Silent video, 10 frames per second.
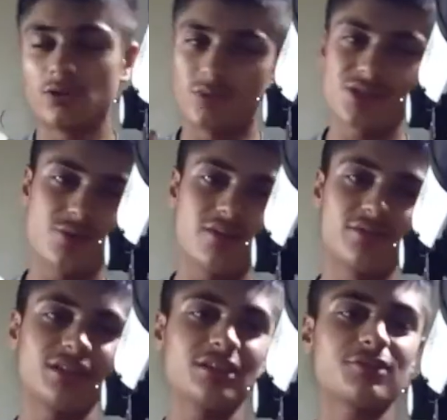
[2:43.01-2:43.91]
Once you have
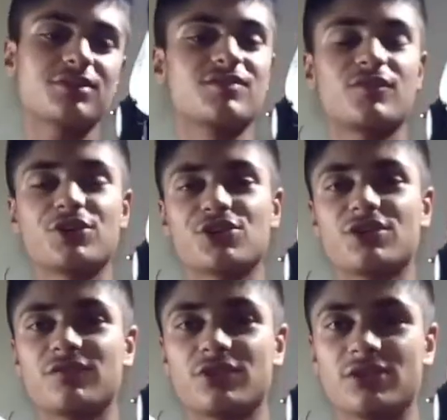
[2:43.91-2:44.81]
an increased version
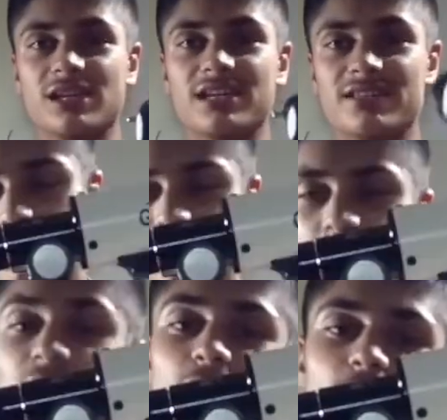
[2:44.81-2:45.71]
of your lens, you
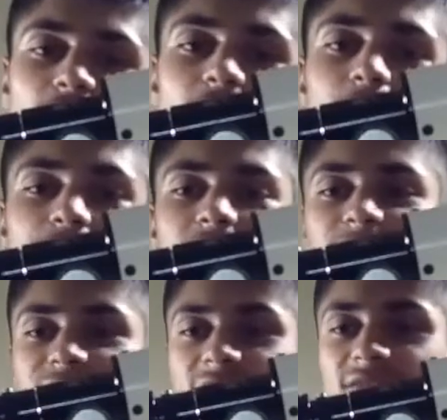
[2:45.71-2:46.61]
can go ahead and put them
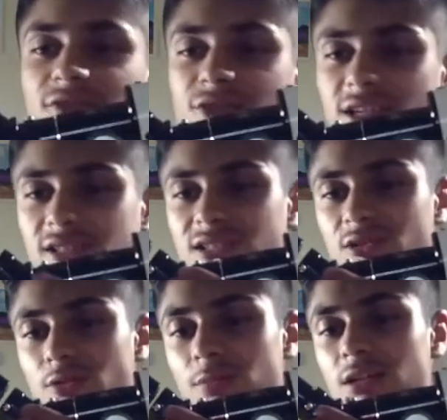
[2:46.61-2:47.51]
inside of your
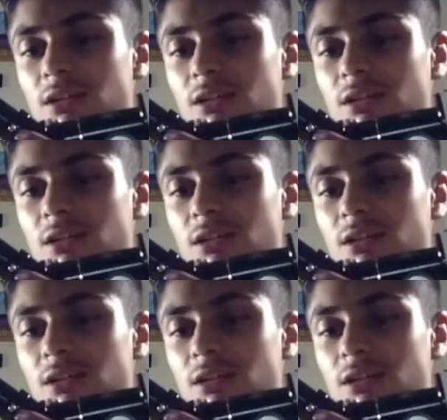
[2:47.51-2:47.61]
telescope.